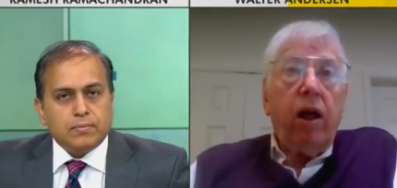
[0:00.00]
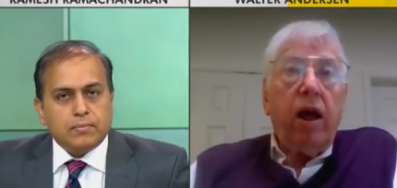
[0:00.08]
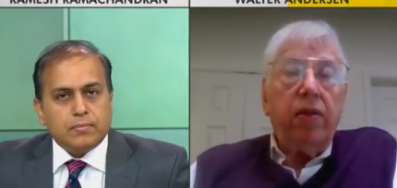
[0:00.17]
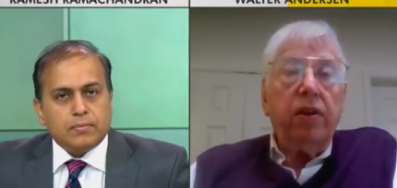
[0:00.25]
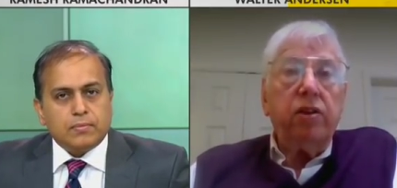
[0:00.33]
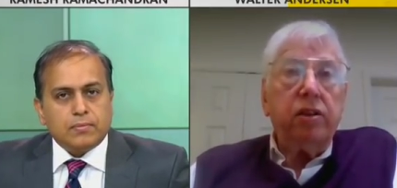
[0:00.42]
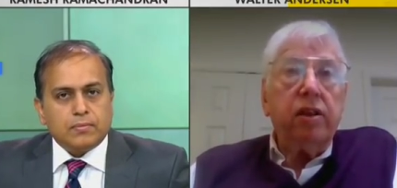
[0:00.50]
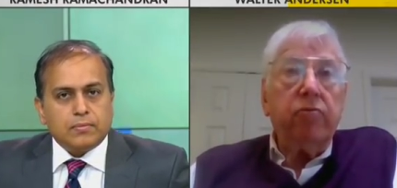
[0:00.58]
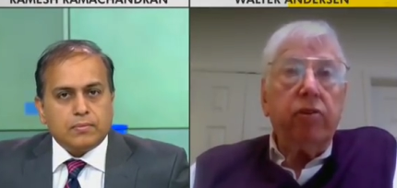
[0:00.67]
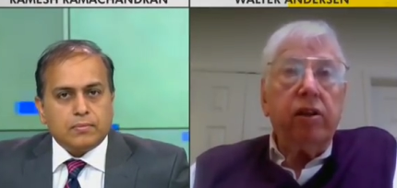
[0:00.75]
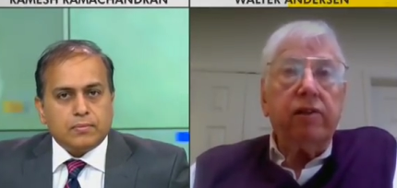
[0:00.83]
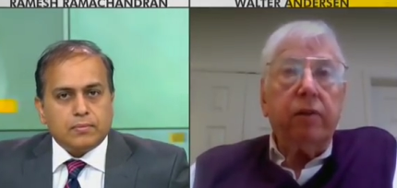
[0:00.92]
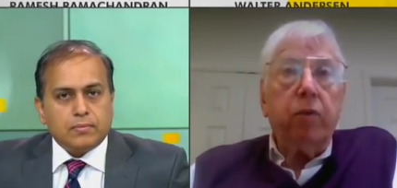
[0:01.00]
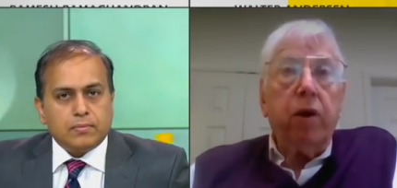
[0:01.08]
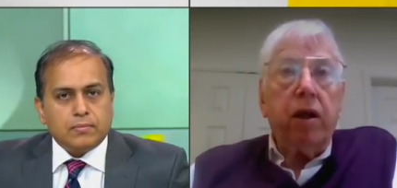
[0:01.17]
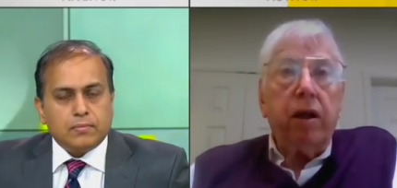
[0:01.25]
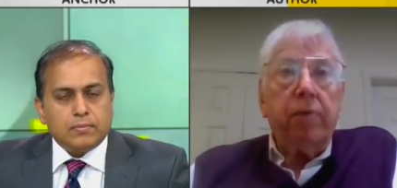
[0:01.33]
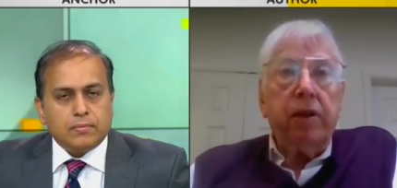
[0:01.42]
Speaker 1: Well, I think she's done relatively
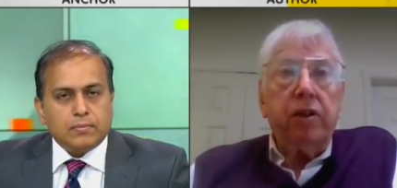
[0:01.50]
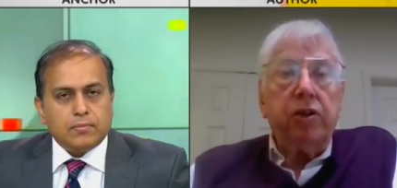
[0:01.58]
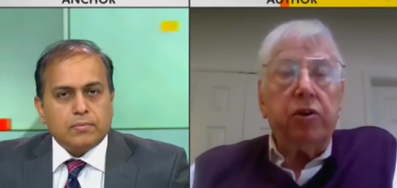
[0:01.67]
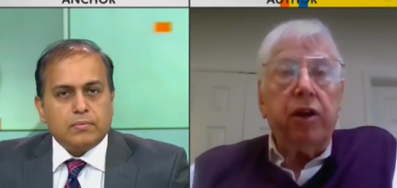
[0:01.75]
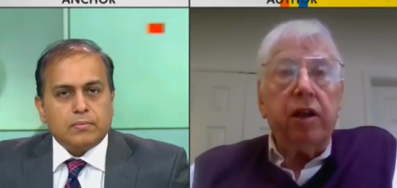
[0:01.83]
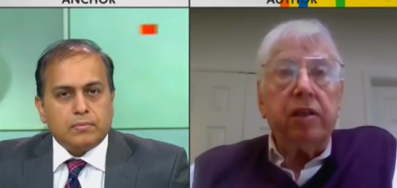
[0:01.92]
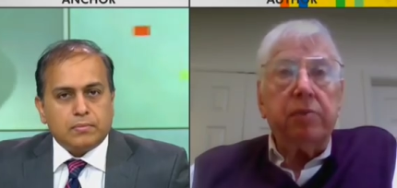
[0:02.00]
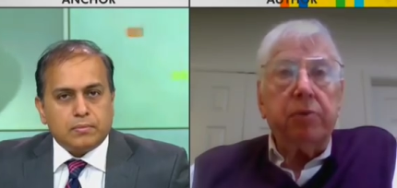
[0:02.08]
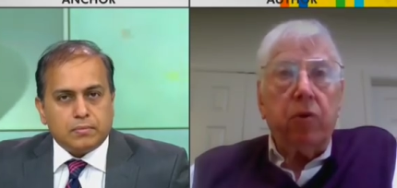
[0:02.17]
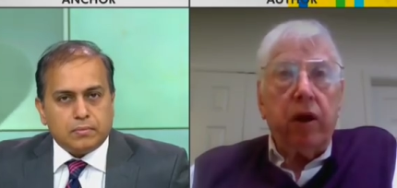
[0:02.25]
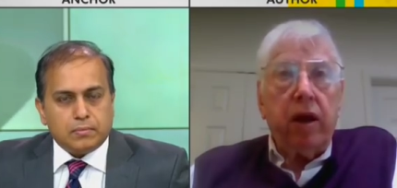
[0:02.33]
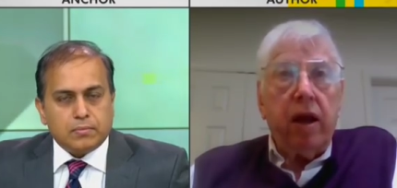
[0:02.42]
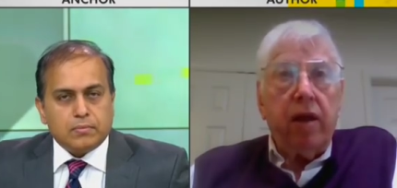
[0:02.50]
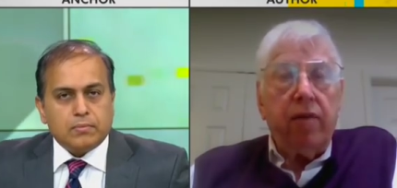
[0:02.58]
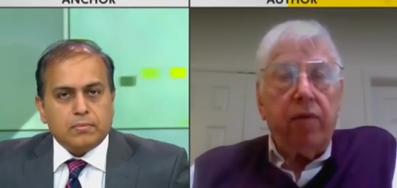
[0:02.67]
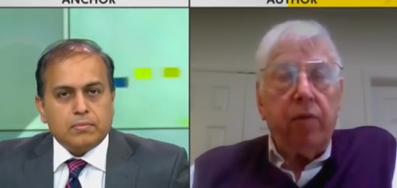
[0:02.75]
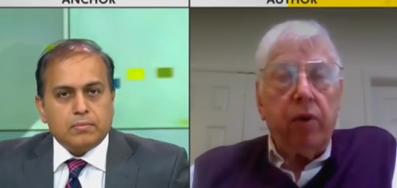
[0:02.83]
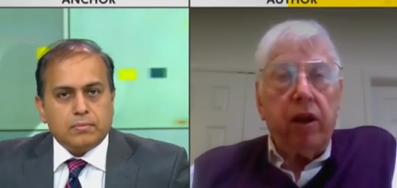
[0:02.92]
well. I mean, the turnouts have been quite
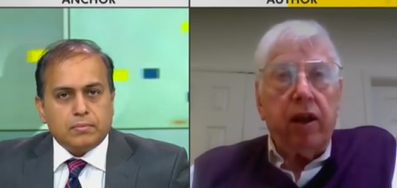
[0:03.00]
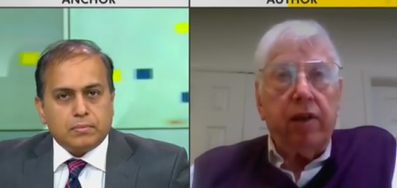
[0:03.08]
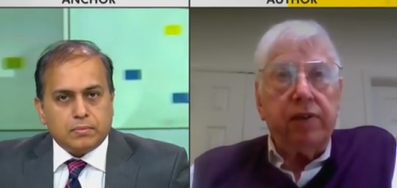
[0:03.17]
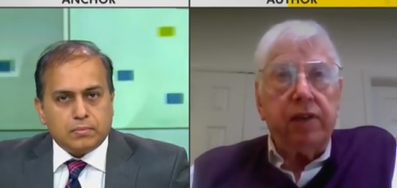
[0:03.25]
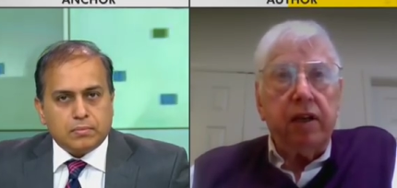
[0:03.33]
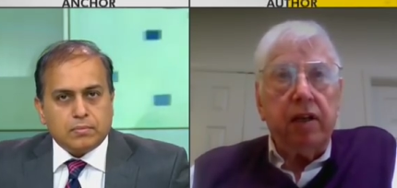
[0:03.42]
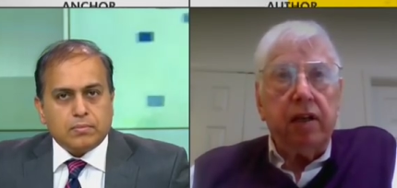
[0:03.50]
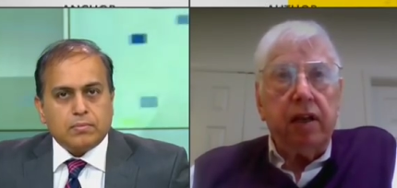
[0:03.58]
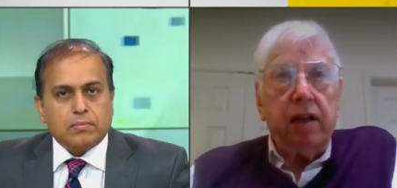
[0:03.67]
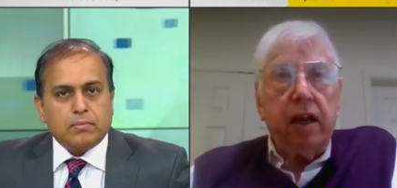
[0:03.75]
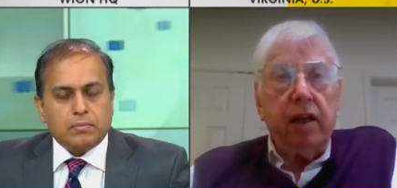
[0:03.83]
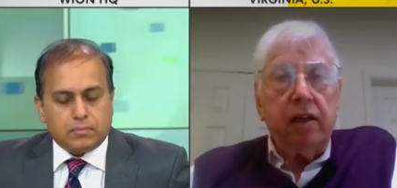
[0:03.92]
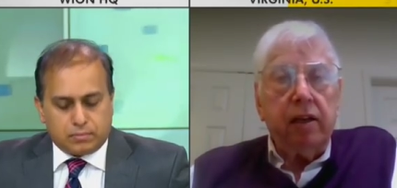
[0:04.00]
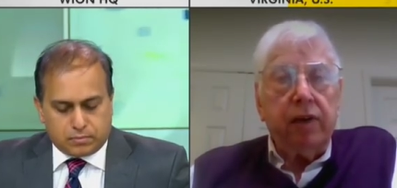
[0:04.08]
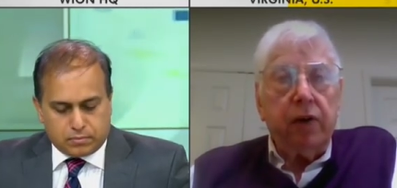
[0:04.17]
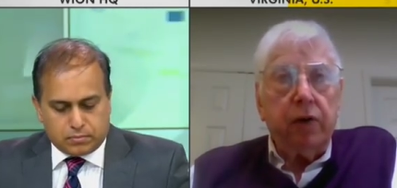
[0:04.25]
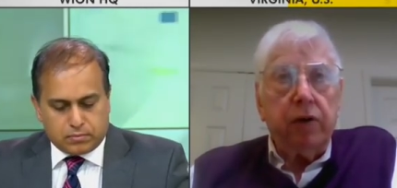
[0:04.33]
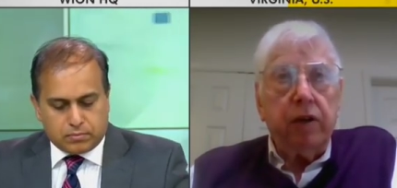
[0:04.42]
high from what I have seen and, and
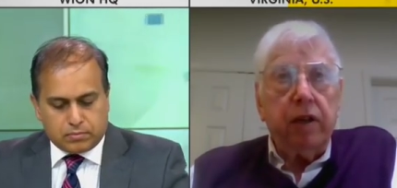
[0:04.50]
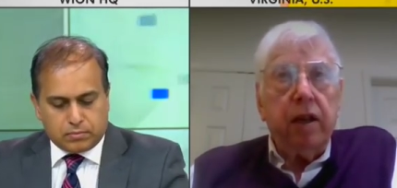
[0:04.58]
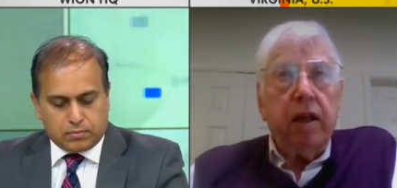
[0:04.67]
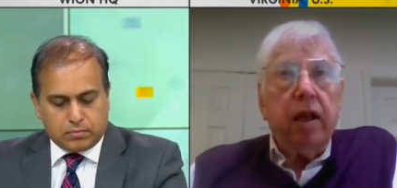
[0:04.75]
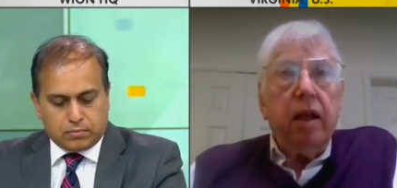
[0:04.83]
have heard.